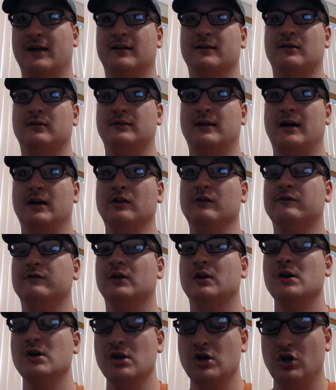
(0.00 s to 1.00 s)
It's a lot of
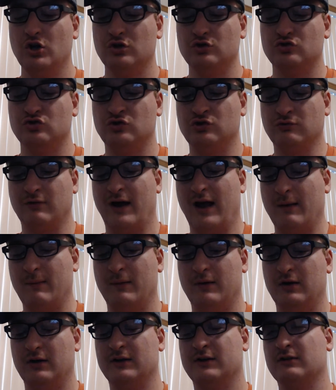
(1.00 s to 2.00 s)

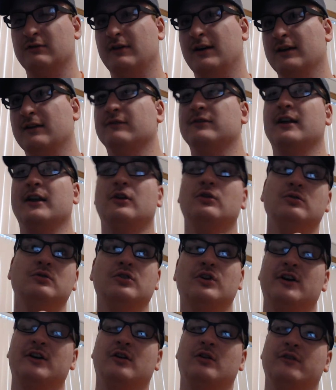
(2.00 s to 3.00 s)
drama. It's a lot of, like, ooh,
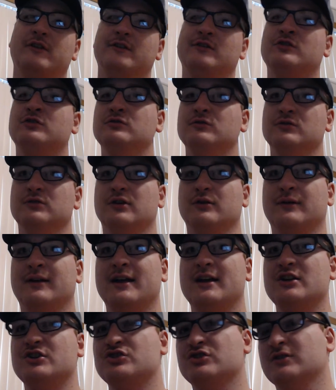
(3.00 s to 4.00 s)
look at all these cool
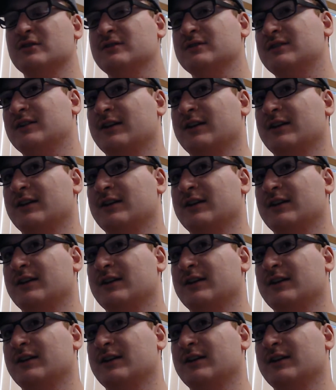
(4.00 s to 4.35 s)
locations,